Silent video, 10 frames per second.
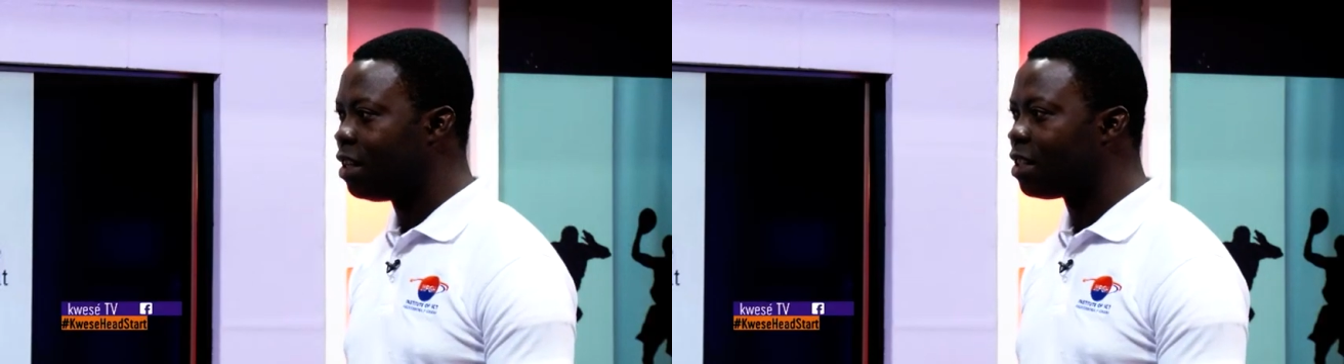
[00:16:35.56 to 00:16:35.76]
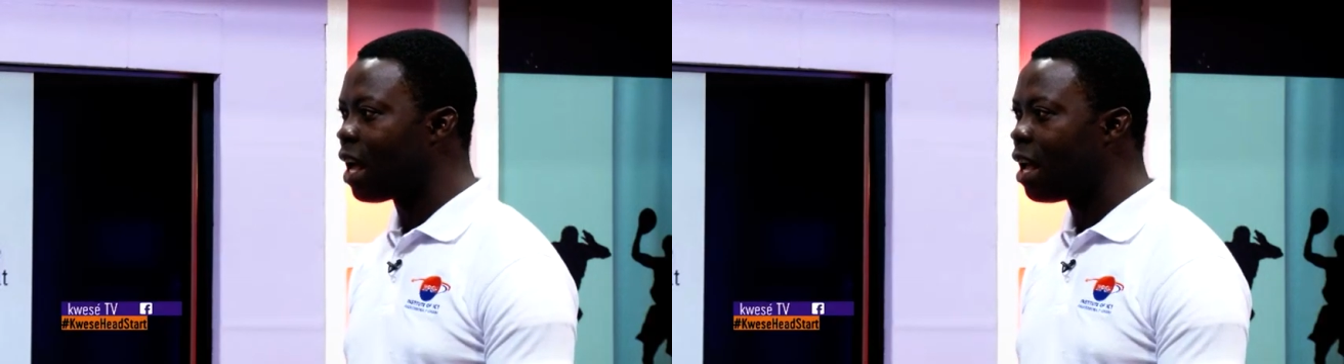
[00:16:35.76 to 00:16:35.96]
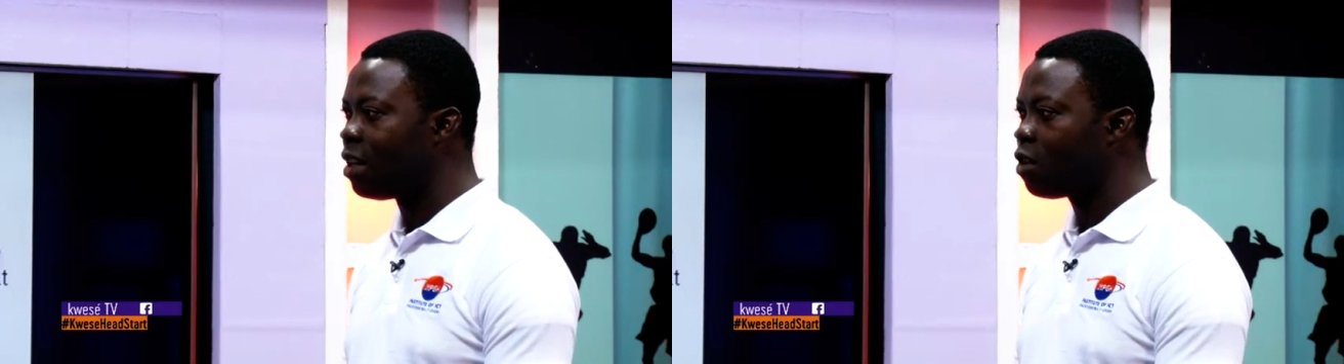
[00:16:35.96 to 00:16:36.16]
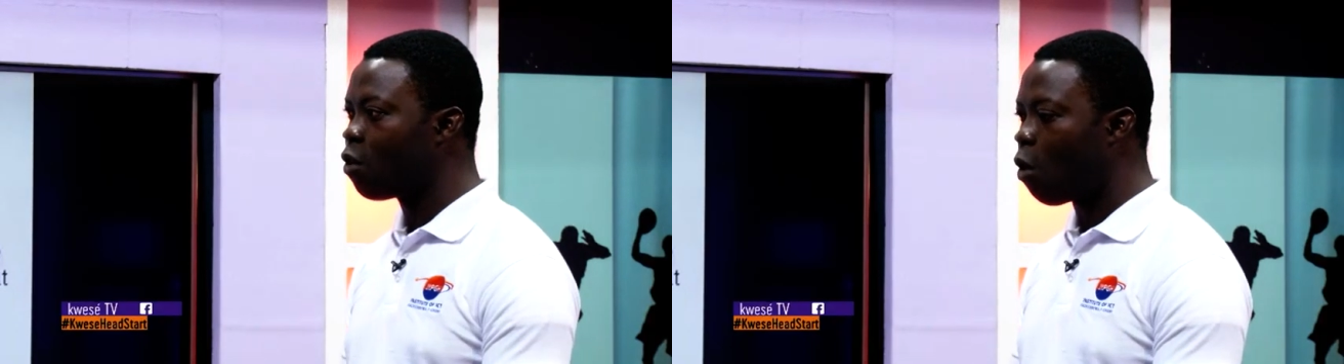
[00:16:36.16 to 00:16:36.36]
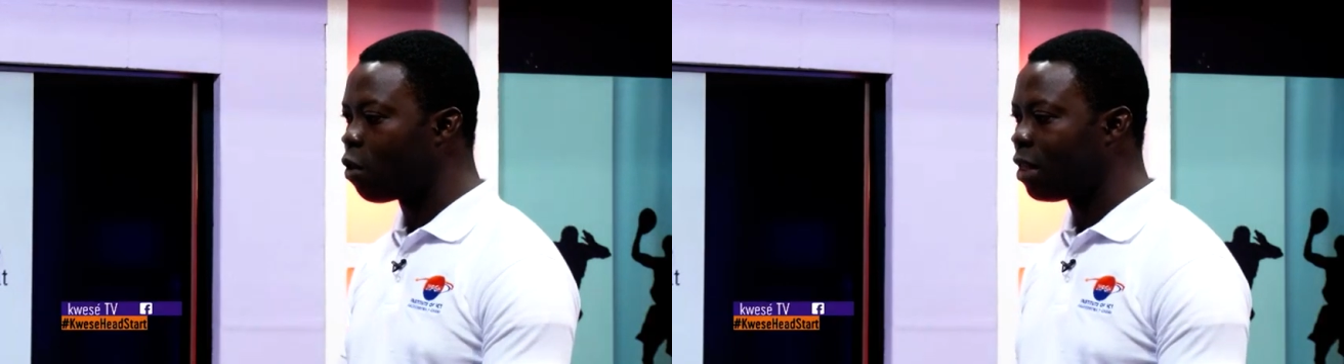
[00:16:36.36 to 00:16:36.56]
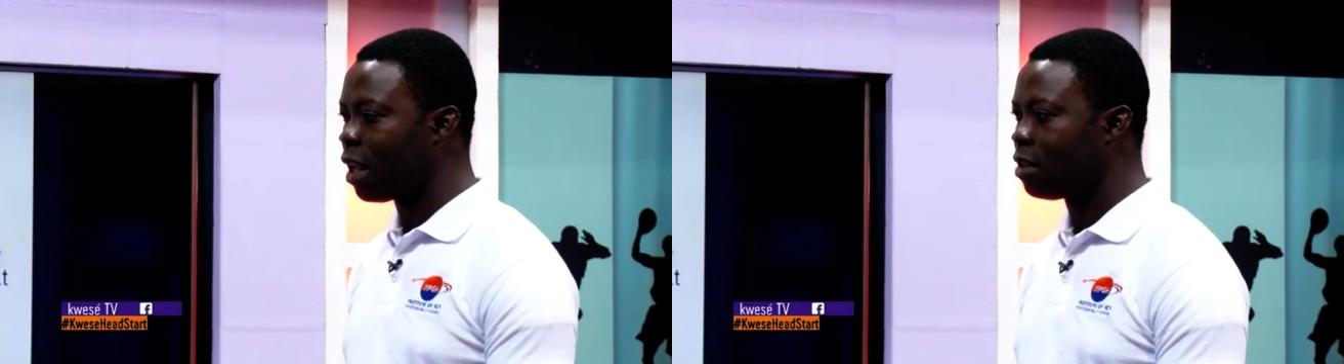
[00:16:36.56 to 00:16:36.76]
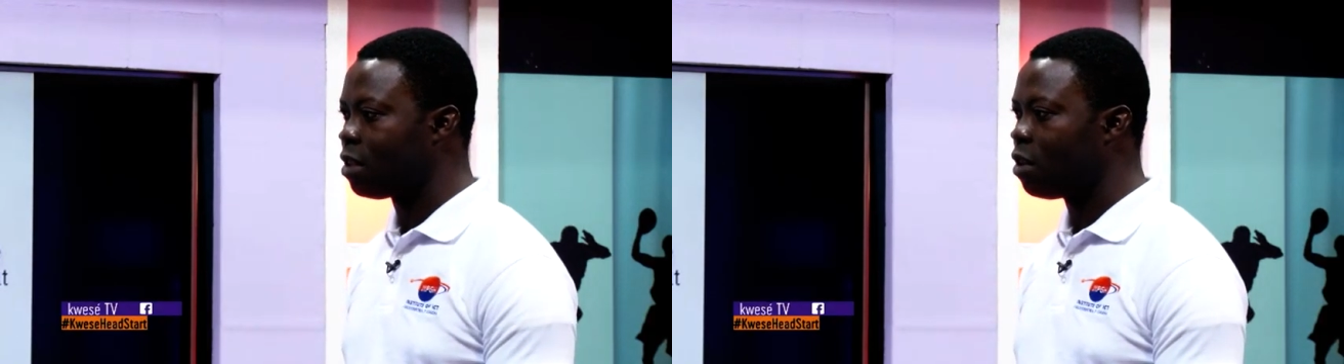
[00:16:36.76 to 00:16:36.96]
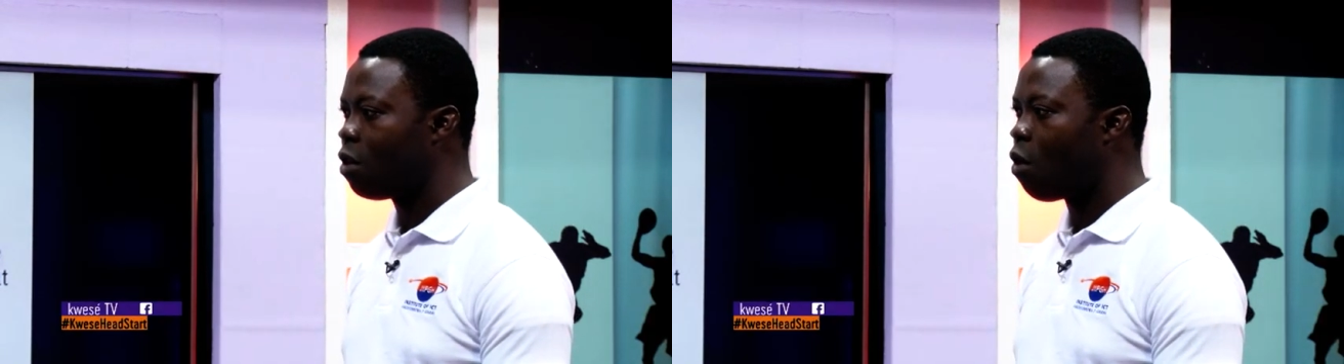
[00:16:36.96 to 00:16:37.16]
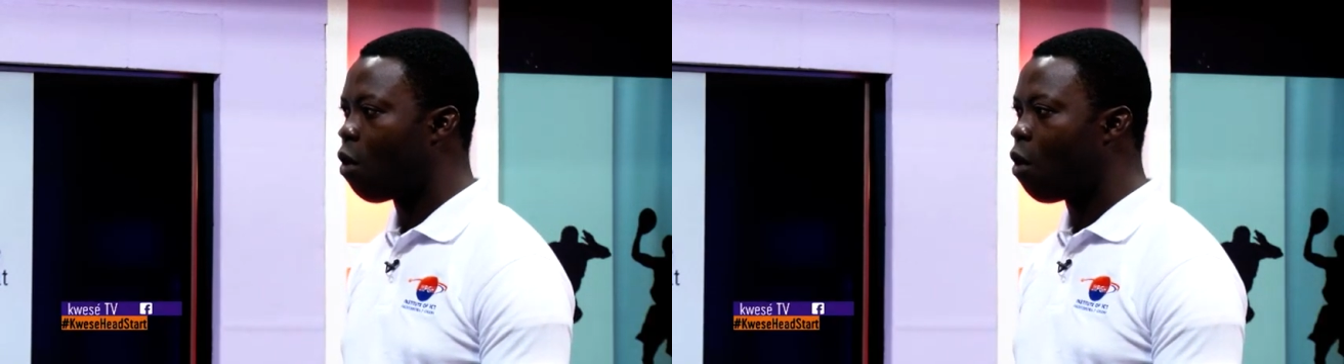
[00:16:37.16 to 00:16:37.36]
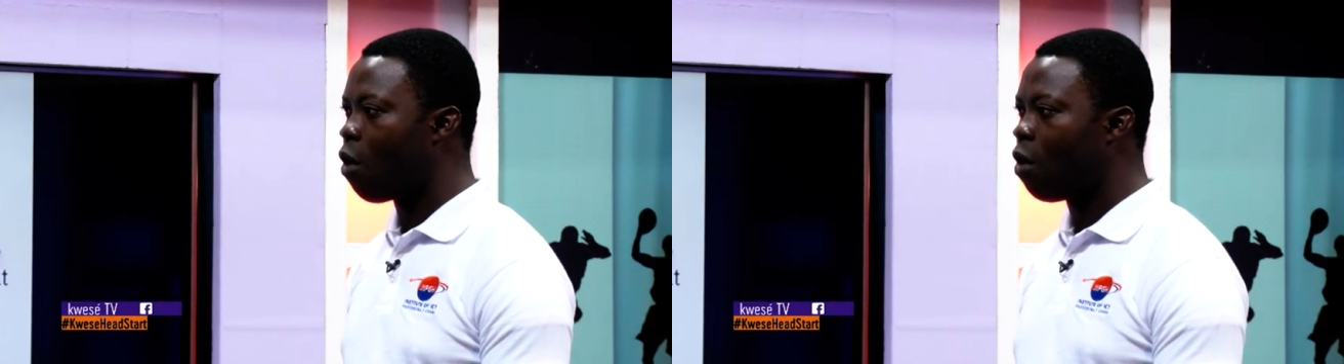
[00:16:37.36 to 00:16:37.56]
they design content
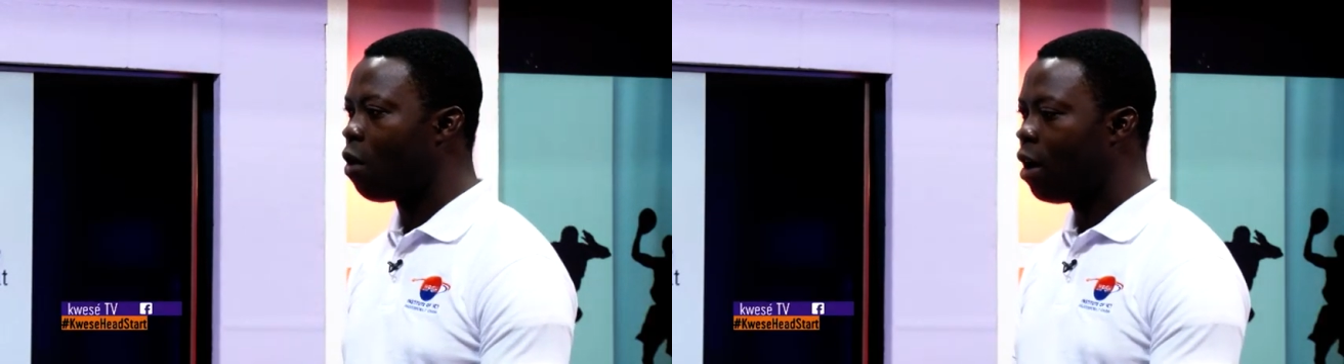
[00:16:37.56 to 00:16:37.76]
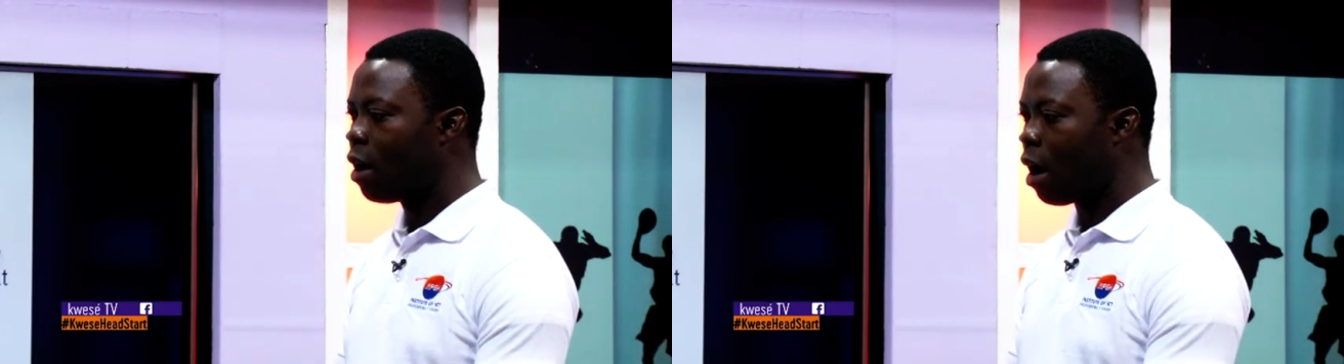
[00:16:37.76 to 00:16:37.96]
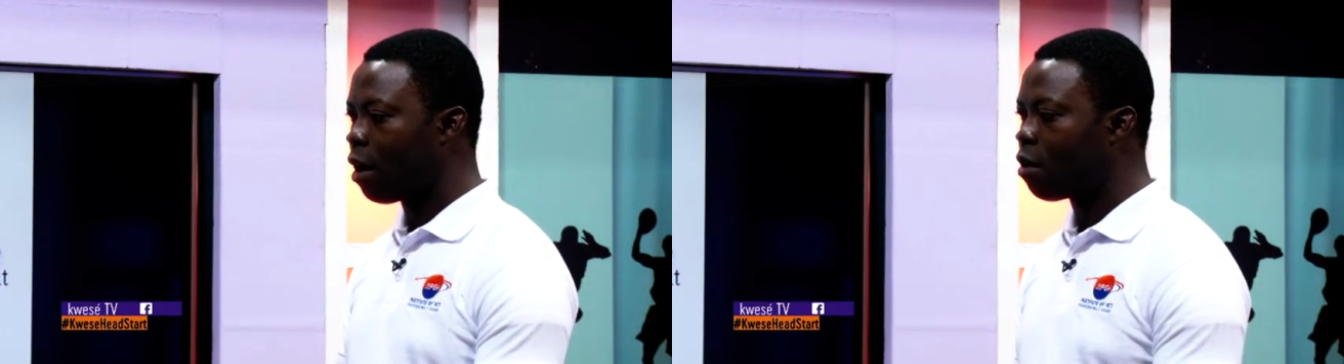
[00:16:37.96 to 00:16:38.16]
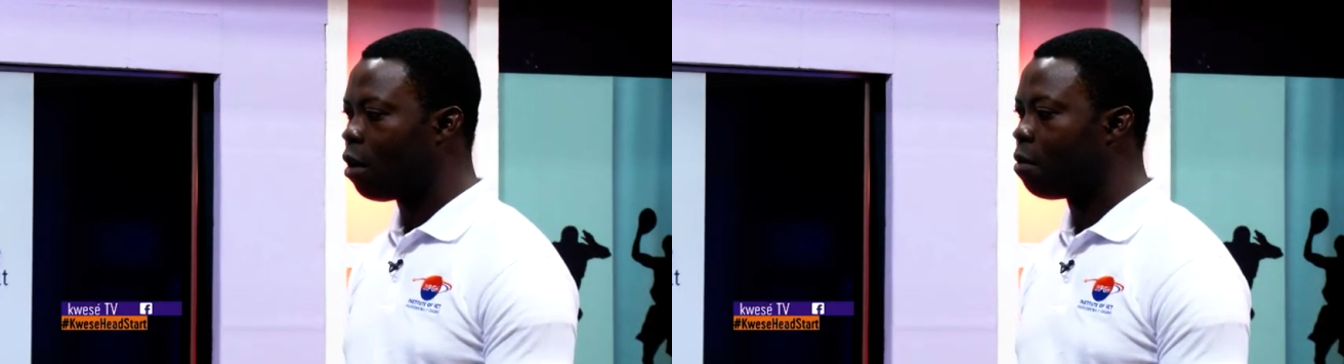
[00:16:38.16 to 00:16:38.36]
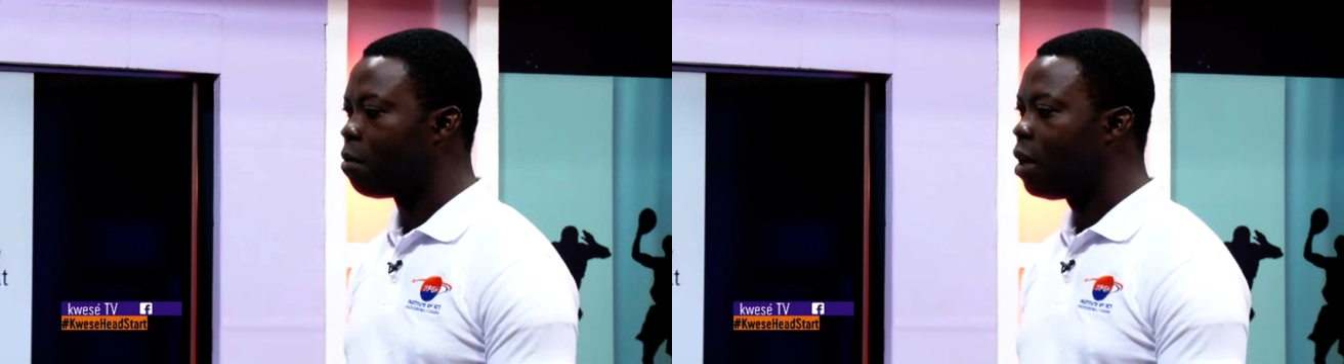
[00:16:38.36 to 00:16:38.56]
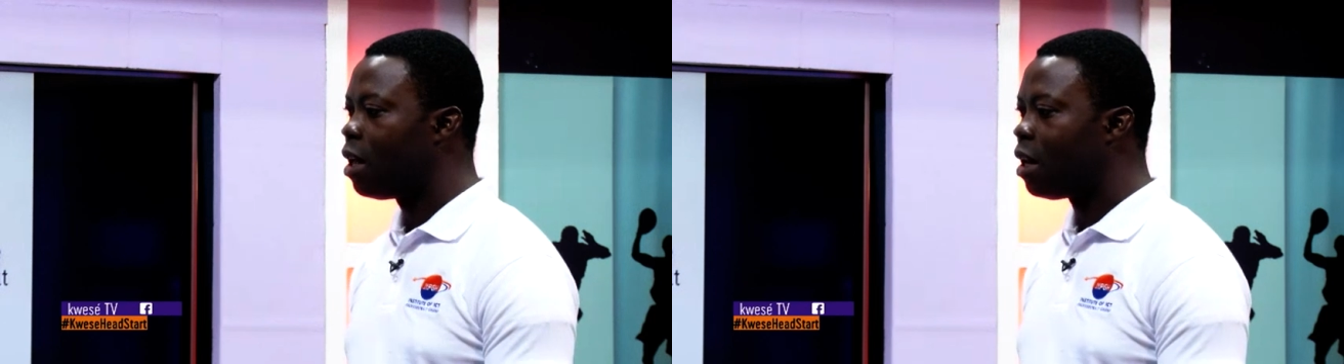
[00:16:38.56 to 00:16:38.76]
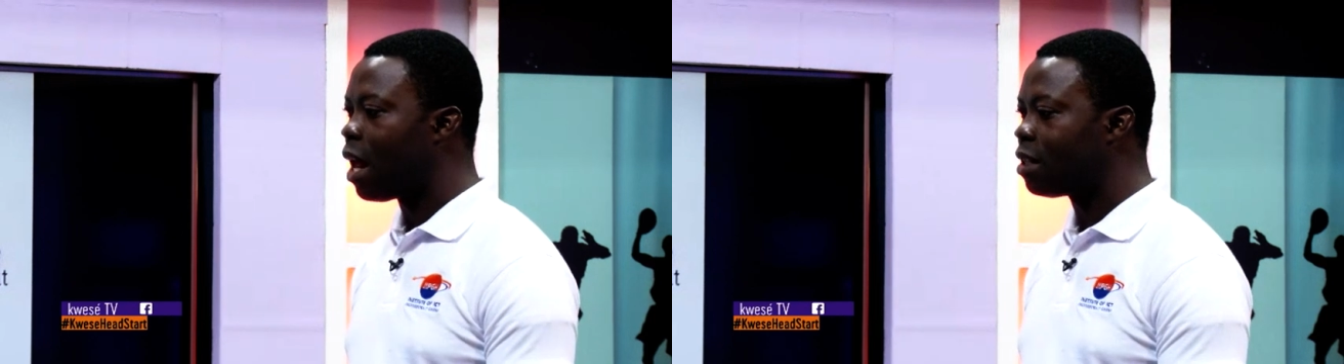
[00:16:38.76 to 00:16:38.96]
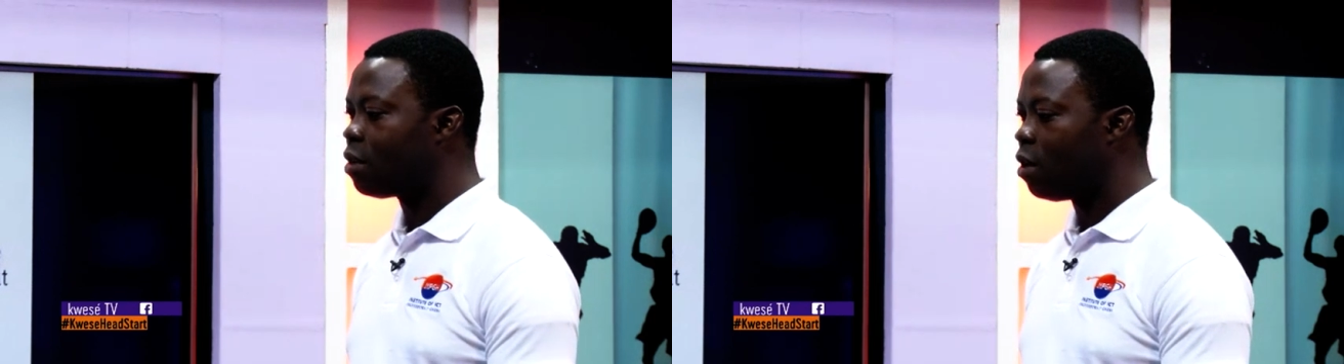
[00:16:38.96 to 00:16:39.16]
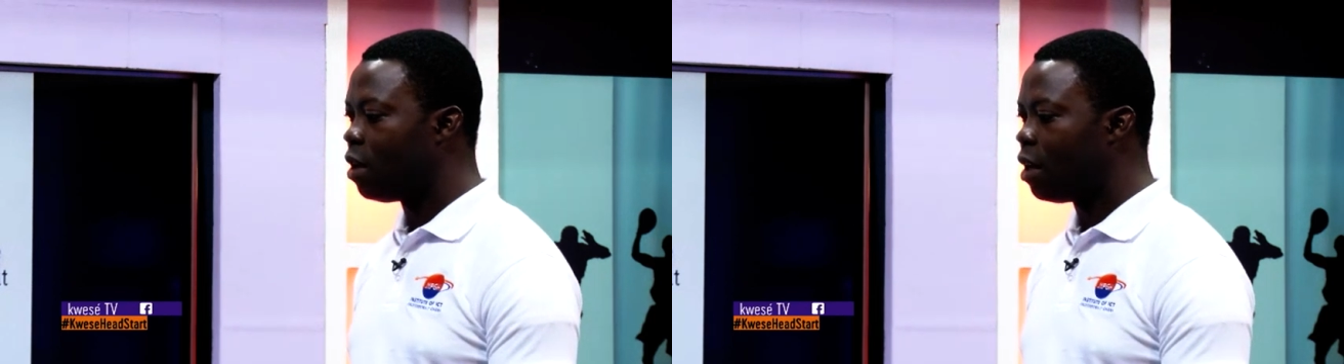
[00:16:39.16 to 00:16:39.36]
or curriculum that